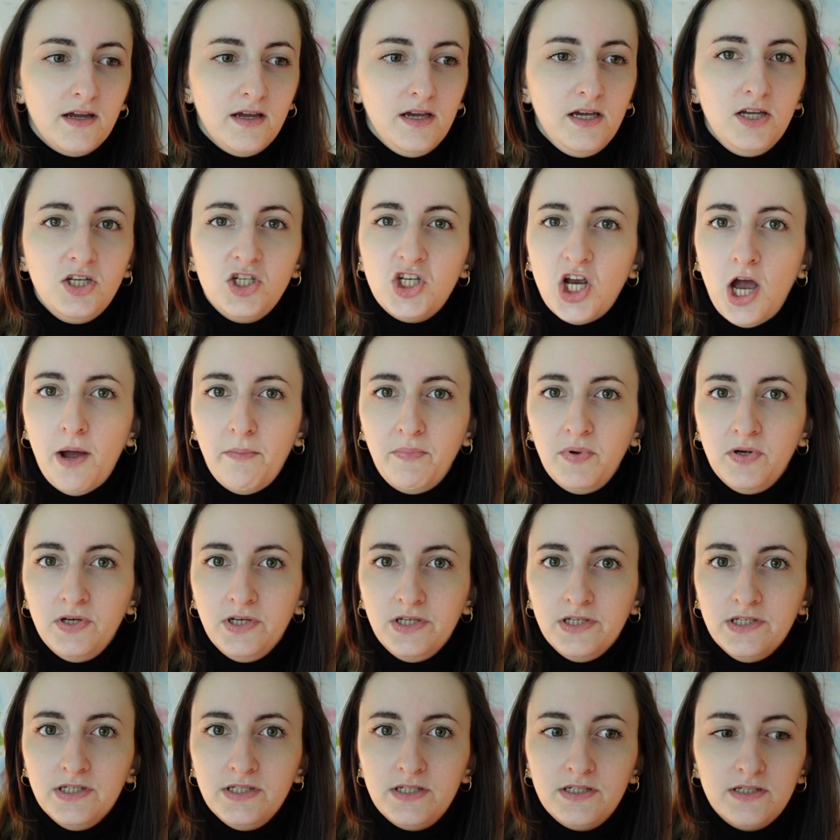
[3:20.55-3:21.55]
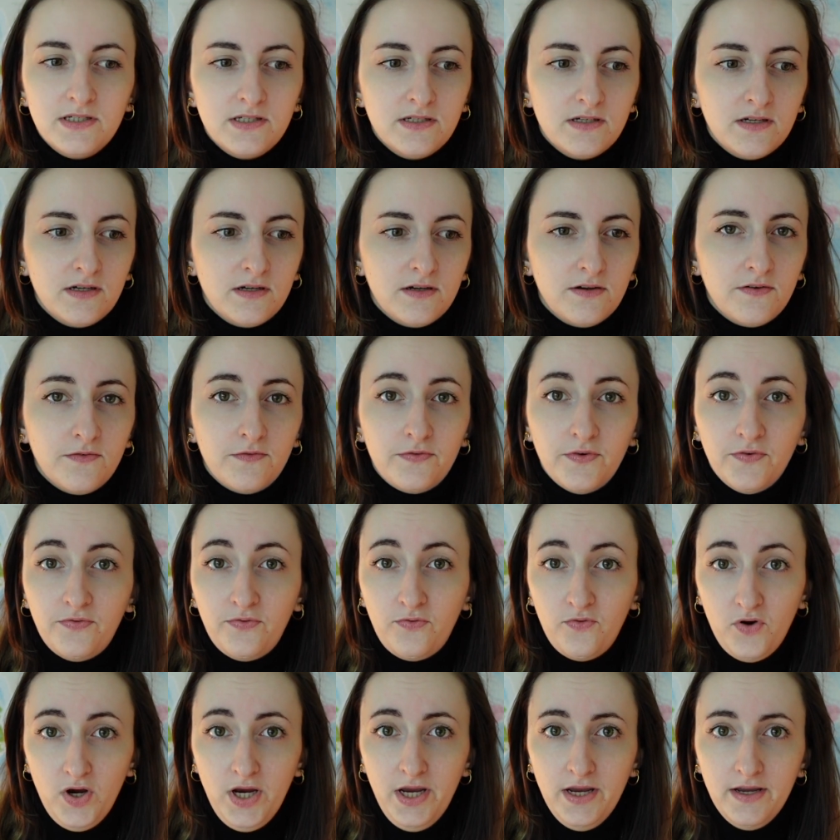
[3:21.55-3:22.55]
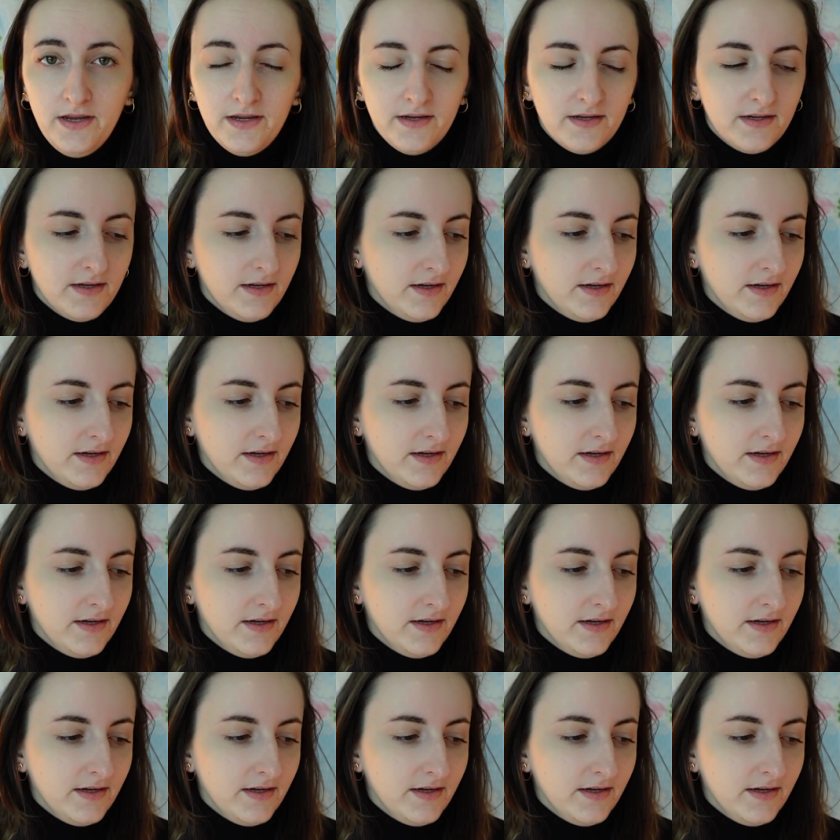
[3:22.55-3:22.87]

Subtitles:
in Japanese for free.